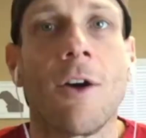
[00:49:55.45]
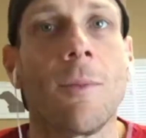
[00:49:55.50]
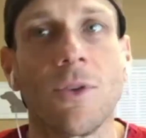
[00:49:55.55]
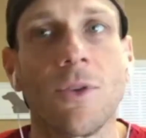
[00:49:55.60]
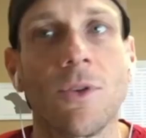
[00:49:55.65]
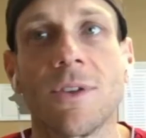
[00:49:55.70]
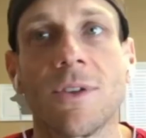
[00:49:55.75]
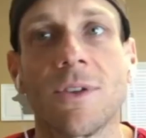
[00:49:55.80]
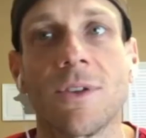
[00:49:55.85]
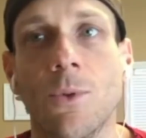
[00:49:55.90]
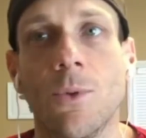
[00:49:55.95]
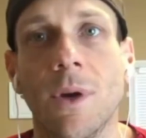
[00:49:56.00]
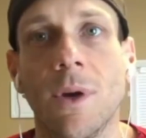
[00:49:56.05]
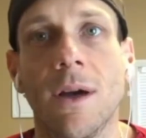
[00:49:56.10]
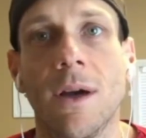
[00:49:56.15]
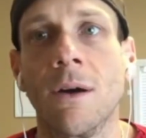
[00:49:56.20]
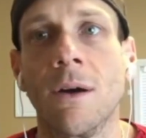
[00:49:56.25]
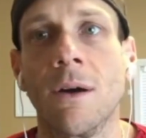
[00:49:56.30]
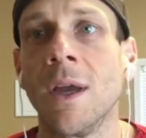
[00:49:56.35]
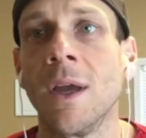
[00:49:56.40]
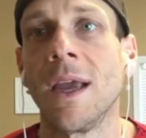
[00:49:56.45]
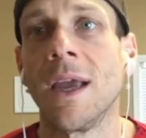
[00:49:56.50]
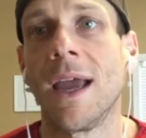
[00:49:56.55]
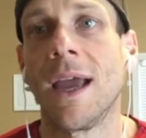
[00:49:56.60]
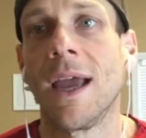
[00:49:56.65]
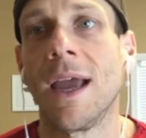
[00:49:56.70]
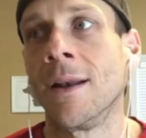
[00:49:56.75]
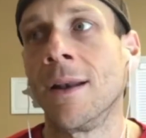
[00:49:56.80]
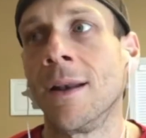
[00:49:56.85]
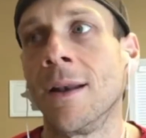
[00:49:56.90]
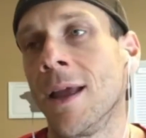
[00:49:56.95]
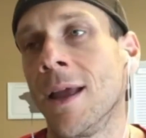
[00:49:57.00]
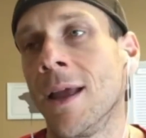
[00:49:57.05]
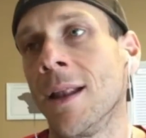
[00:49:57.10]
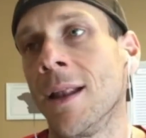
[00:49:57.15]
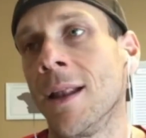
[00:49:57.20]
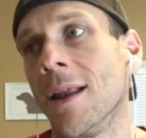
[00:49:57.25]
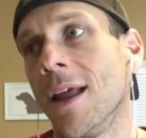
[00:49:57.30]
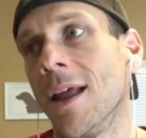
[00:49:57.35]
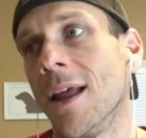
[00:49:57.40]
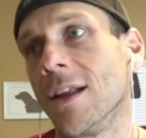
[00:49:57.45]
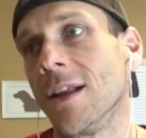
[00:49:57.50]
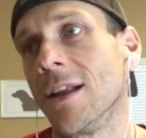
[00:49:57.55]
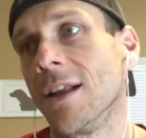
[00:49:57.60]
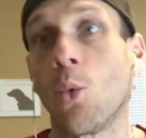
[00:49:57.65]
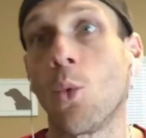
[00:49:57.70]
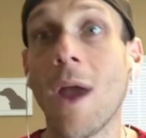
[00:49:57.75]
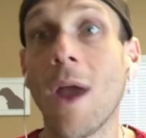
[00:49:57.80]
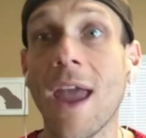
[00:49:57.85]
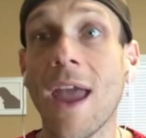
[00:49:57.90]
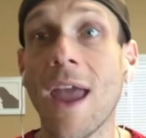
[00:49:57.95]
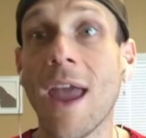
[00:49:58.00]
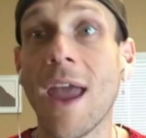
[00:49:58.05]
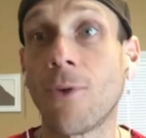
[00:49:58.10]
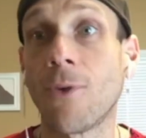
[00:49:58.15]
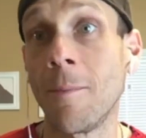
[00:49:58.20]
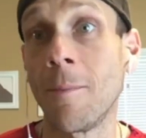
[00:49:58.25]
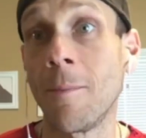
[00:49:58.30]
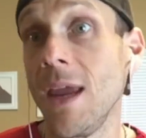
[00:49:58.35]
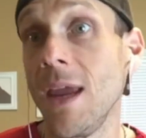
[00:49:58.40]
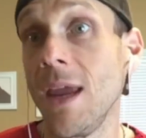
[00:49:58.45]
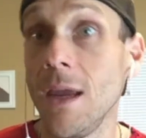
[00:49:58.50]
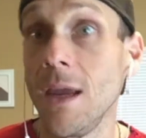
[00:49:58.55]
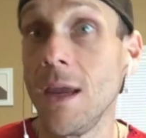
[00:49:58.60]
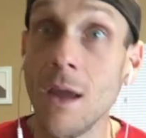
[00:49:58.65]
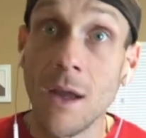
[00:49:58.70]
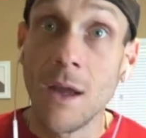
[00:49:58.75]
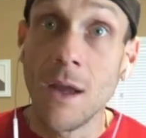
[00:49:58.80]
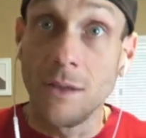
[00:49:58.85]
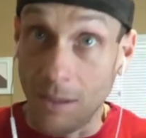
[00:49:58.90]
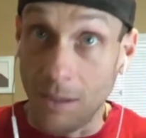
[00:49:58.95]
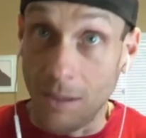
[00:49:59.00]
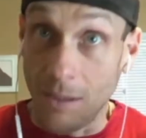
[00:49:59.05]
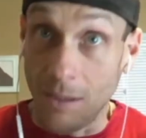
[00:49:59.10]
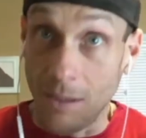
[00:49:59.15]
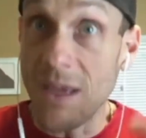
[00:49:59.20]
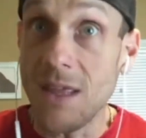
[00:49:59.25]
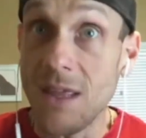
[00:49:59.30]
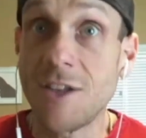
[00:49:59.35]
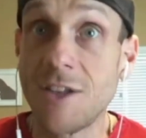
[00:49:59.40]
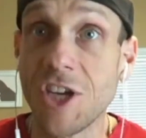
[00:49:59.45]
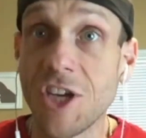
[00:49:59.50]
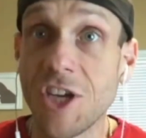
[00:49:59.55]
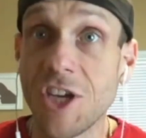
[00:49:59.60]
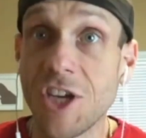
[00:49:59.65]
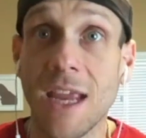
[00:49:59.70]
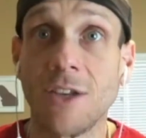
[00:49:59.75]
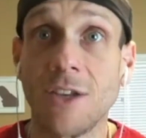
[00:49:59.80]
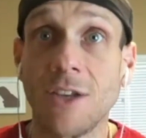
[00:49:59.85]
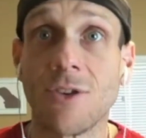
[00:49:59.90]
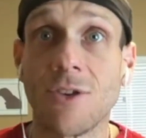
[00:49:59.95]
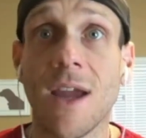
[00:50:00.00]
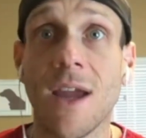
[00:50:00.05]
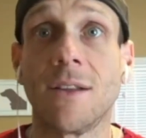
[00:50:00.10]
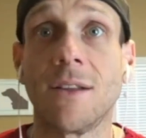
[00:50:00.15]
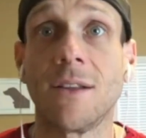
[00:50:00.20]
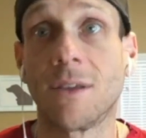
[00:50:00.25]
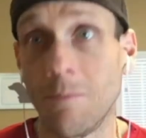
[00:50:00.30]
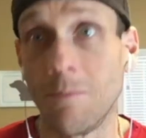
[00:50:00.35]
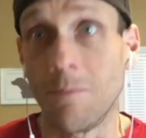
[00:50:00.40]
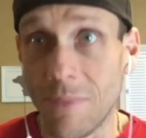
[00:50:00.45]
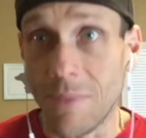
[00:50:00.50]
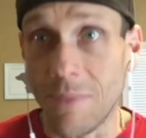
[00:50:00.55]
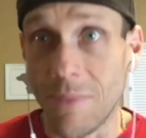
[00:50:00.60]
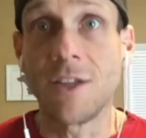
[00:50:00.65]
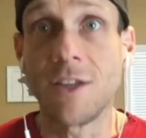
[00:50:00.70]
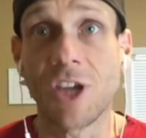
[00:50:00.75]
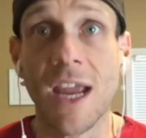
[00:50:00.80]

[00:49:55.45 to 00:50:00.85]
almost, if you will, and it's a way for me to be the change, right? To be the